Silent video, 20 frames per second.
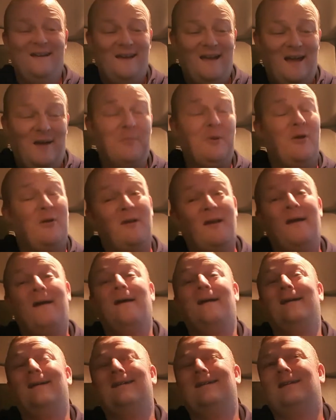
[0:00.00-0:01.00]
I'm
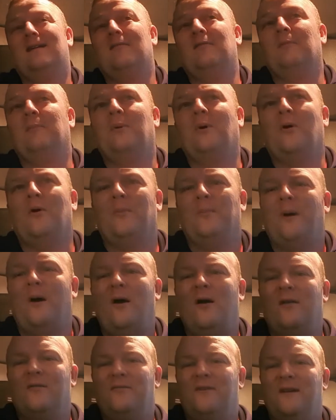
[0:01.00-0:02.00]
gonna give a
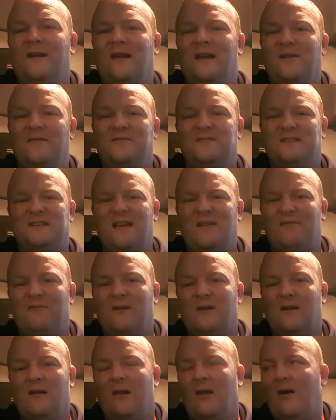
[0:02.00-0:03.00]
ballpark figure of 7
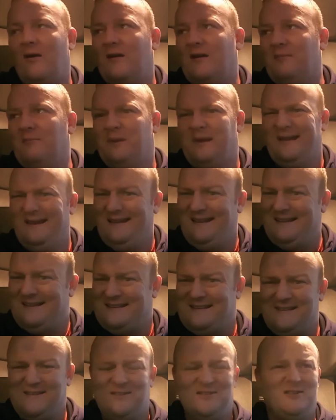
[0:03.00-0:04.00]
o'clock. I've been in
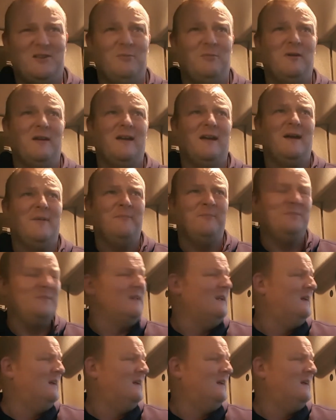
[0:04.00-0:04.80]
since 2 again.